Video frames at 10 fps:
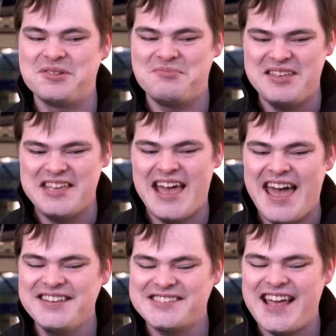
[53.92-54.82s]
to be
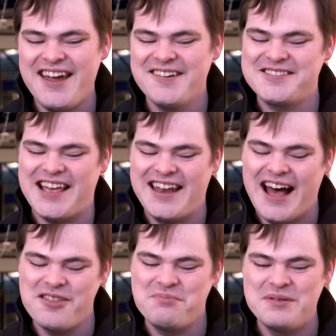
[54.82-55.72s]
yay sayers
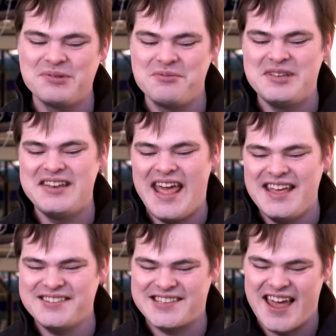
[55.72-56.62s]
and other people to be
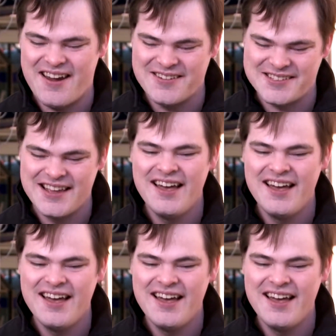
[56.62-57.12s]
naysayers.